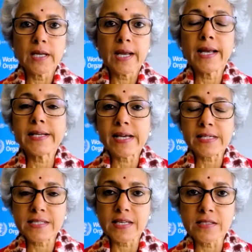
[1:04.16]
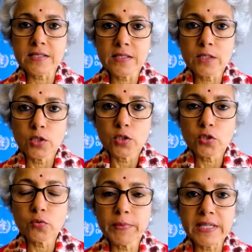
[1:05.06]
and access
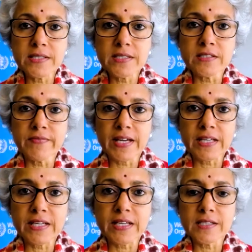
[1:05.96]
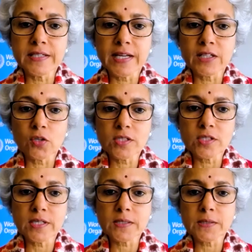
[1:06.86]
to medicines, vaccines, and
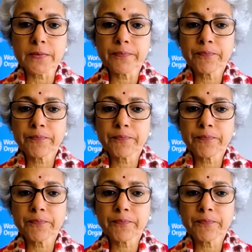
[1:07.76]
diagnostics.